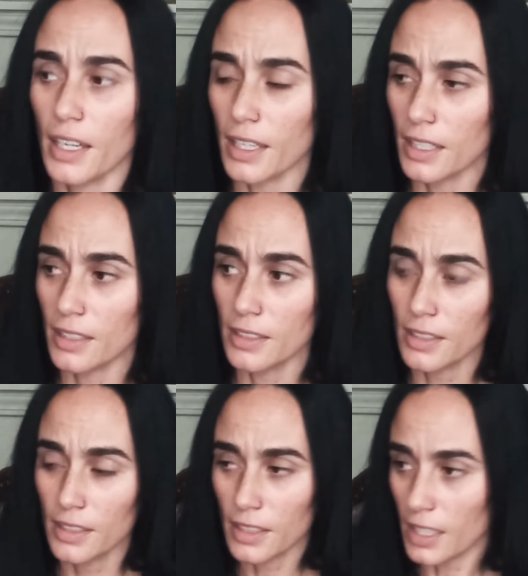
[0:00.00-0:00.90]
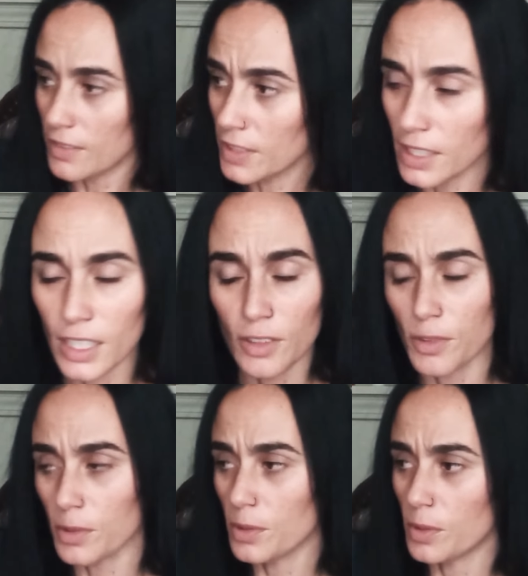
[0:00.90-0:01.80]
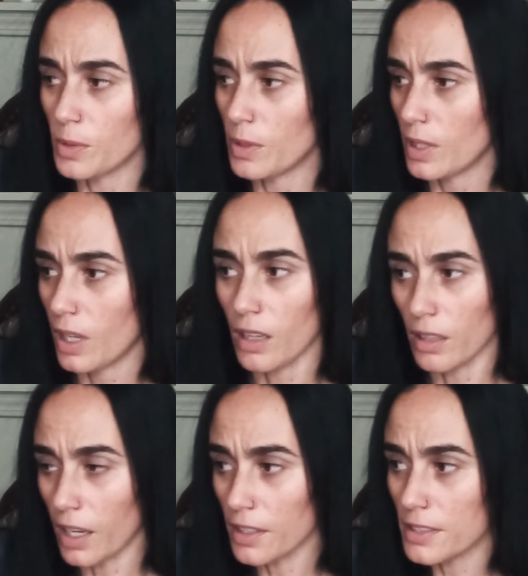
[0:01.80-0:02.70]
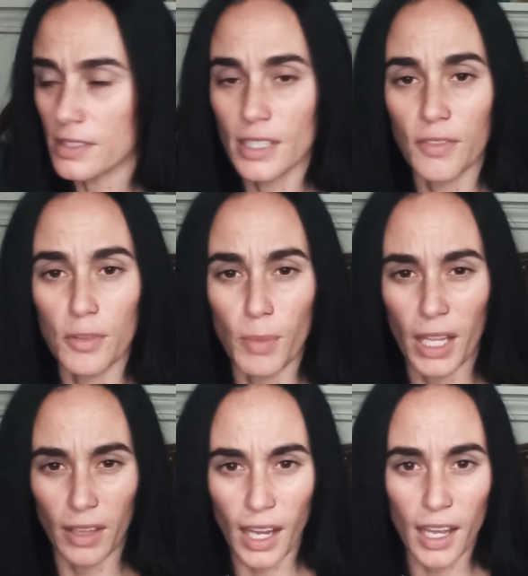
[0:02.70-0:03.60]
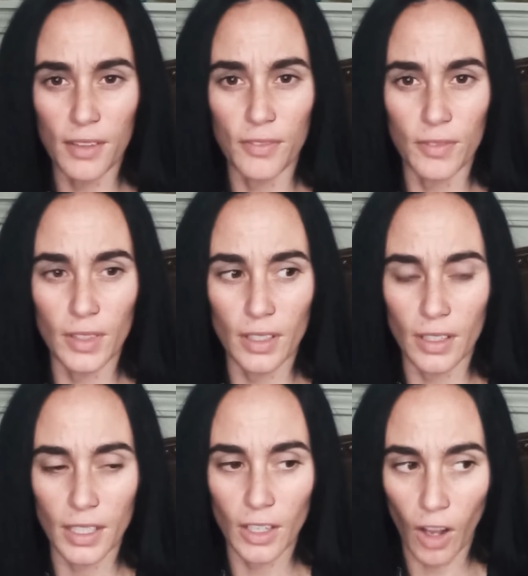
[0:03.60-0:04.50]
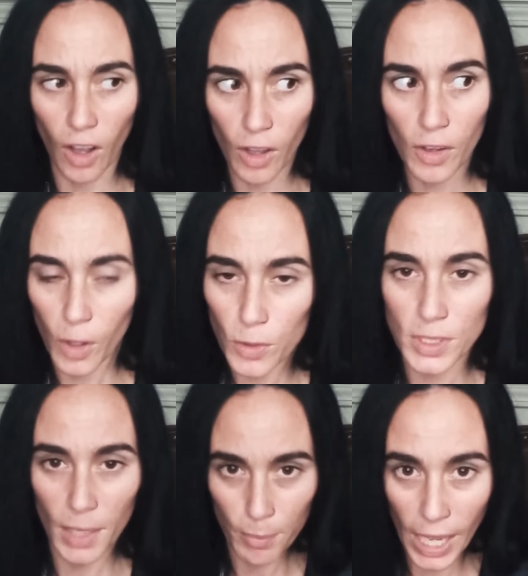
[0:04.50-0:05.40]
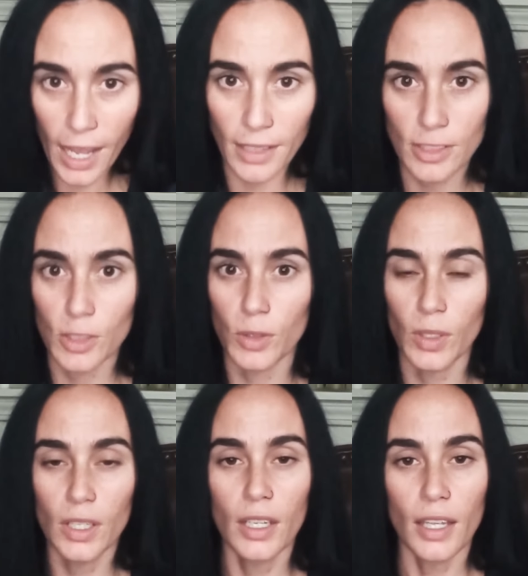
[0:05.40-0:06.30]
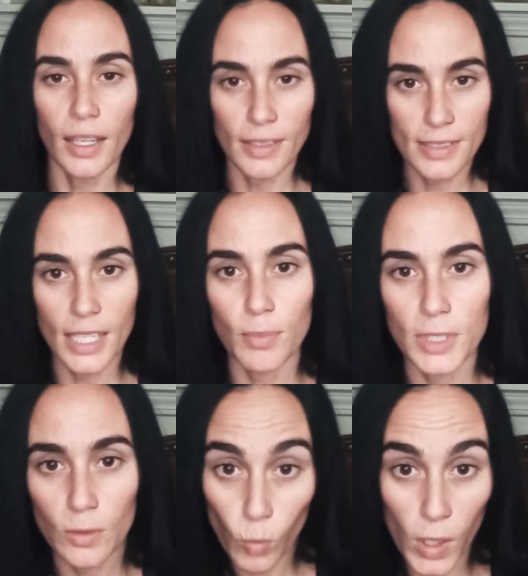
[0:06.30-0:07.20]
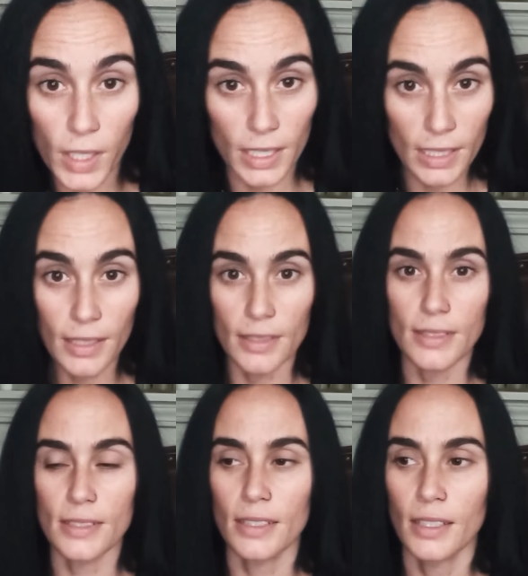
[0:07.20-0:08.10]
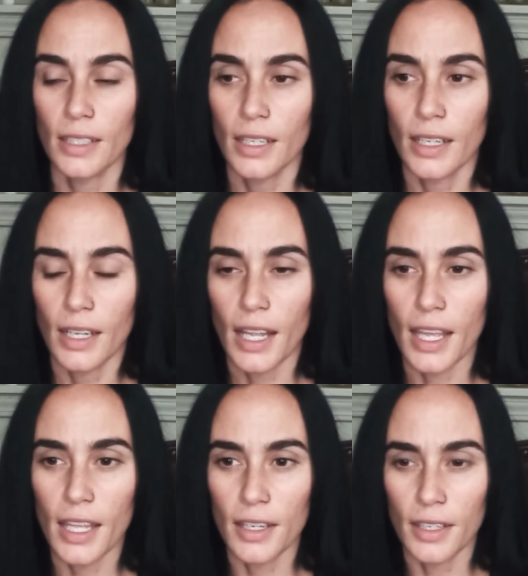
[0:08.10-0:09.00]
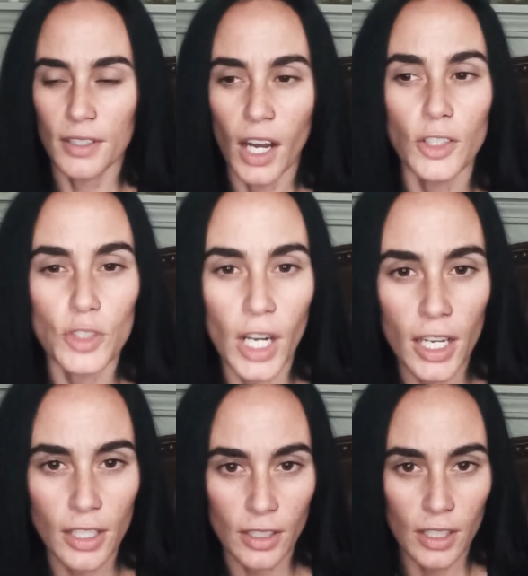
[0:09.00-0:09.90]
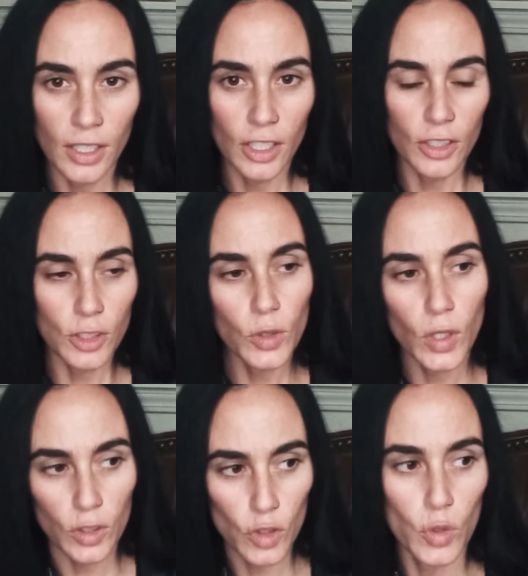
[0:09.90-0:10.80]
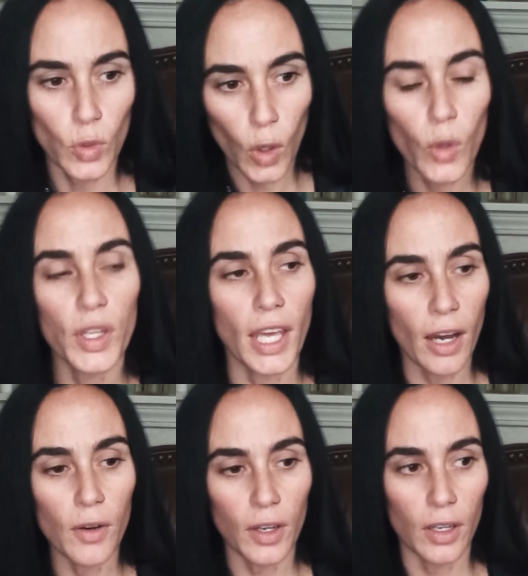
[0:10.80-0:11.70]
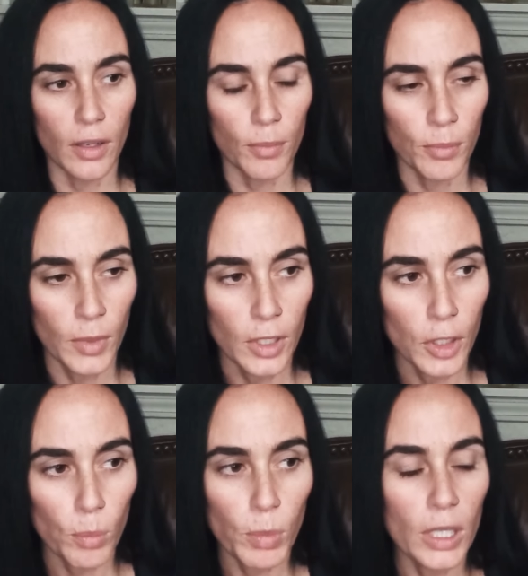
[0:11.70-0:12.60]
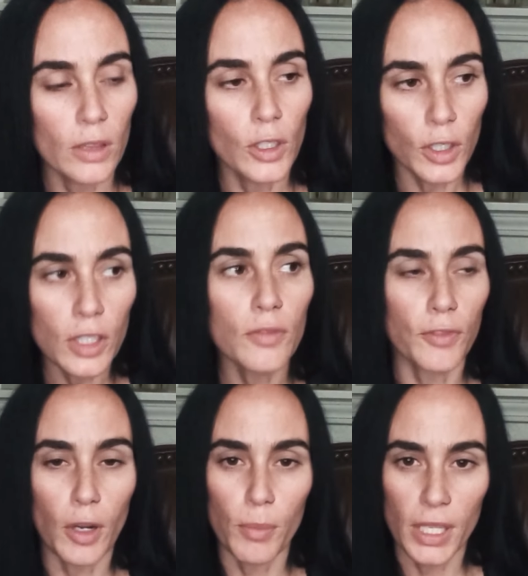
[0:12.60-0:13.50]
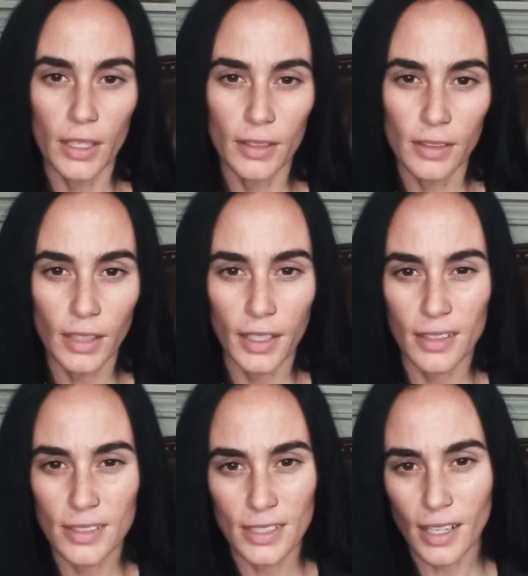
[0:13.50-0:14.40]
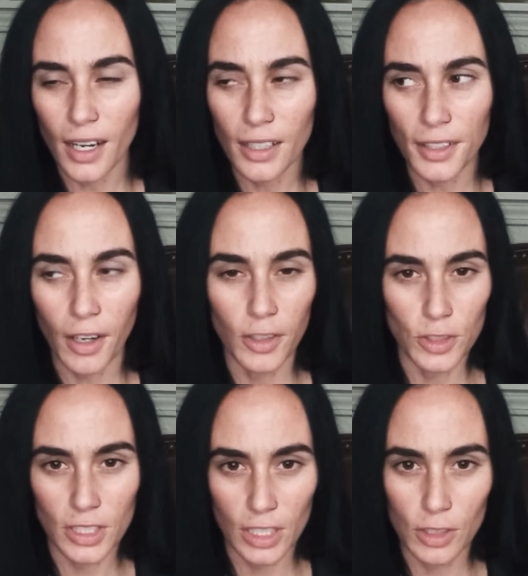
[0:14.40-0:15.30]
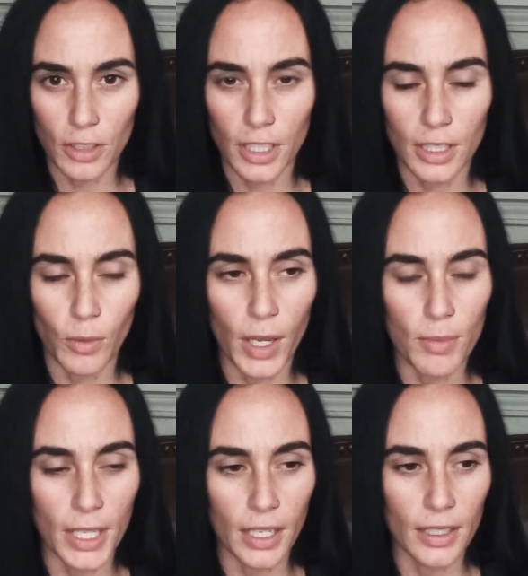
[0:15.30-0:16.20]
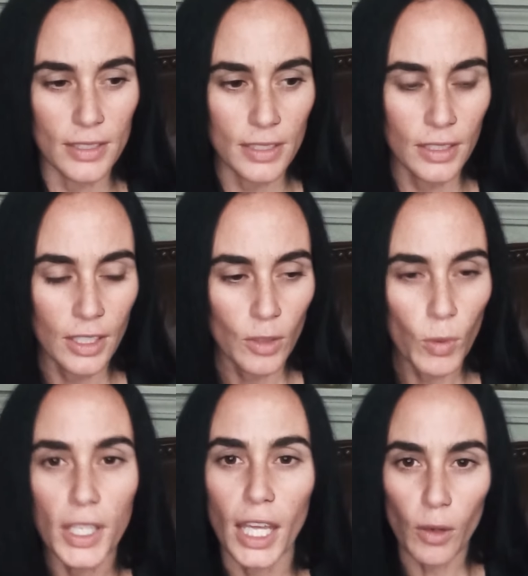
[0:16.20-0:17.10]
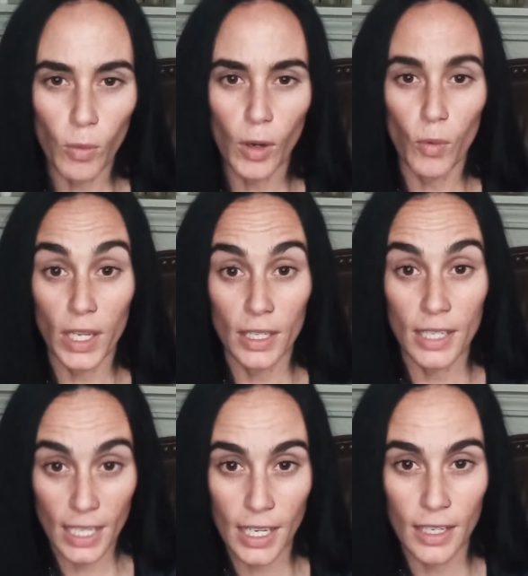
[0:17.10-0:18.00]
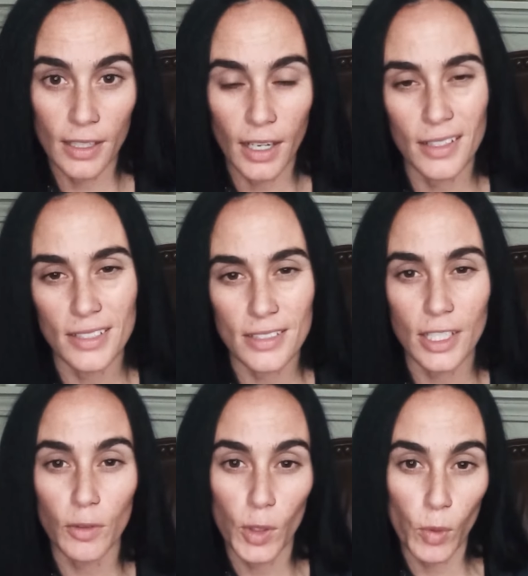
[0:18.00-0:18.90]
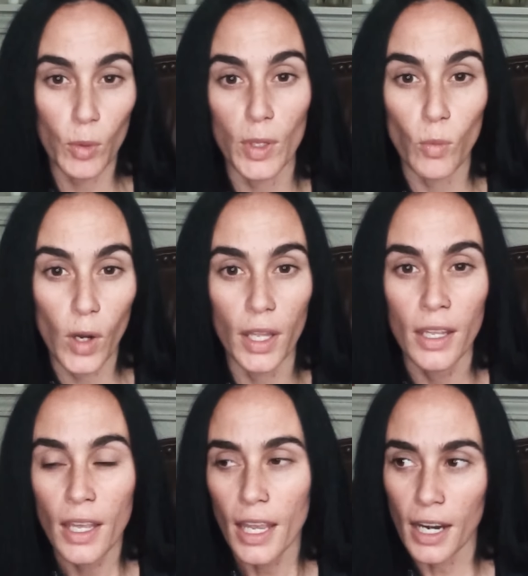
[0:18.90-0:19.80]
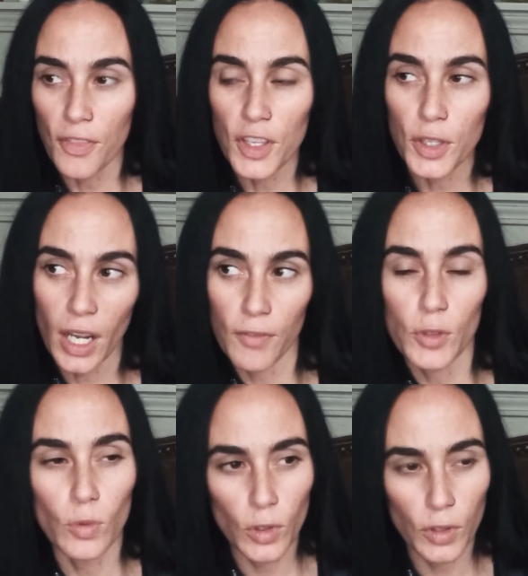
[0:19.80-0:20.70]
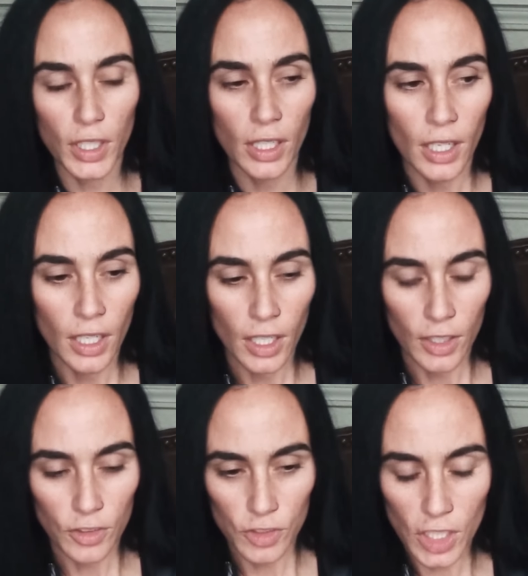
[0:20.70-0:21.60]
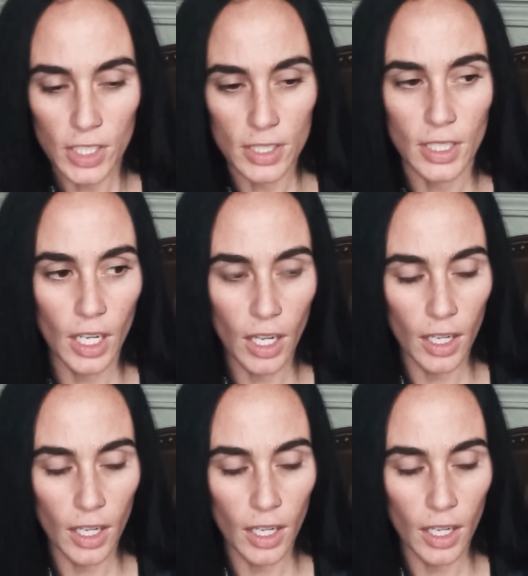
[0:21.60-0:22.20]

And even getting through a lot of the stuff in my life, it all goes back to accepting what is and not trying to control the outcome but learning from it, like, because it's kind of like contradictory in a way because we get what we need, not necessarily what we want. And I think you have to really just